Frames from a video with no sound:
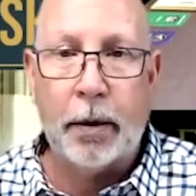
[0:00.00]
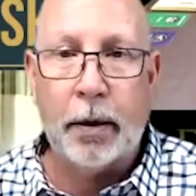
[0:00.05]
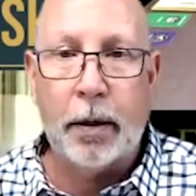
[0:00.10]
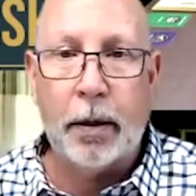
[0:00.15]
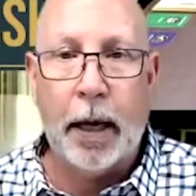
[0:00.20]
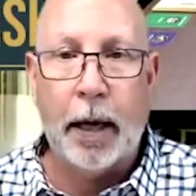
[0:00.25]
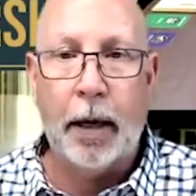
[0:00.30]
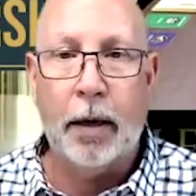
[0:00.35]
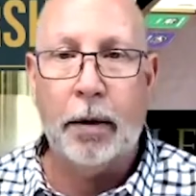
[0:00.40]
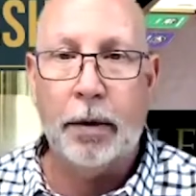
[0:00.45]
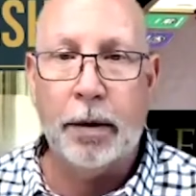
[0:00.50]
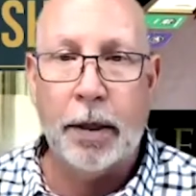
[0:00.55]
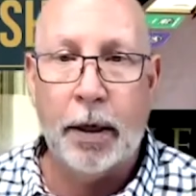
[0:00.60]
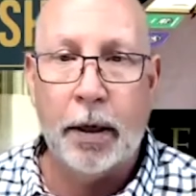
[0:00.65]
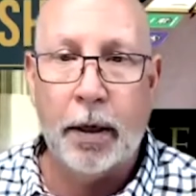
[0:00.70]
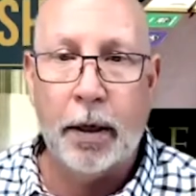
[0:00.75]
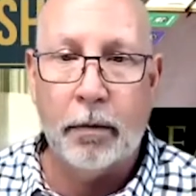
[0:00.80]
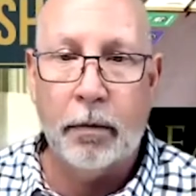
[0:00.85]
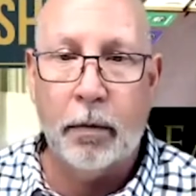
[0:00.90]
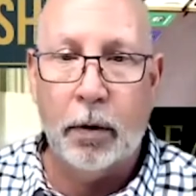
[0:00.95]
and uh,
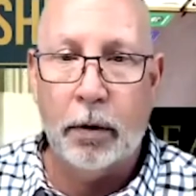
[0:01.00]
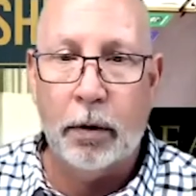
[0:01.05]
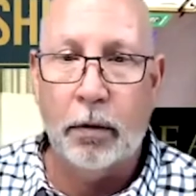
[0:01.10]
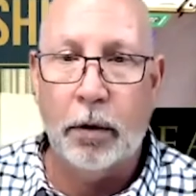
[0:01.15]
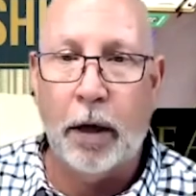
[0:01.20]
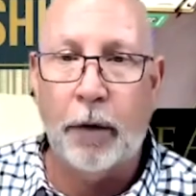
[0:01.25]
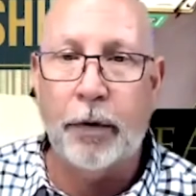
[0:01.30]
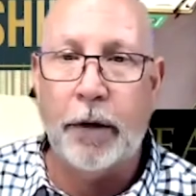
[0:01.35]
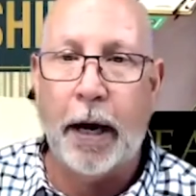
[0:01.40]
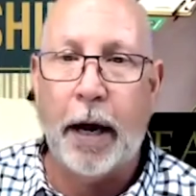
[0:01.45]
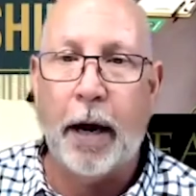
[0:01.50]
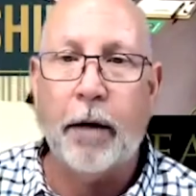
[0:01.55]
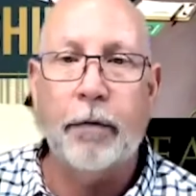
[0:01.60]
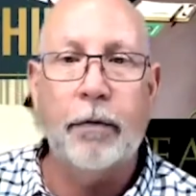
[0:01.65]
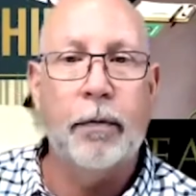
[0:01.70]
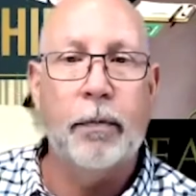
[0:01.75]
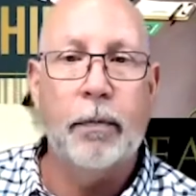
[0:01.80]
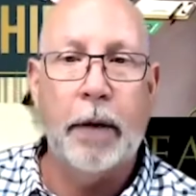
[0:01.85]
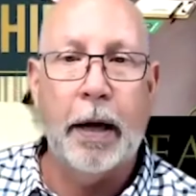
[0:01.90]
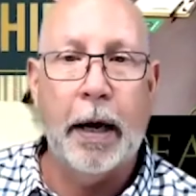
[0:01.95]
love to have
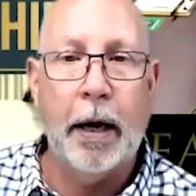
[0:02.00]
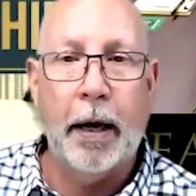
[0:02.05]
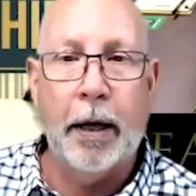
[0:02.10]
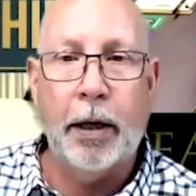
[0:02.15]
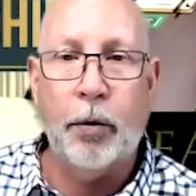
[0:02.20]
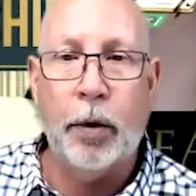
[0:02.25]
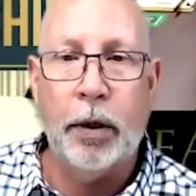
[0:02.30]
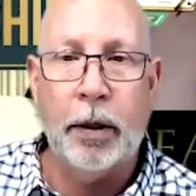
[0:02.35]
anyone.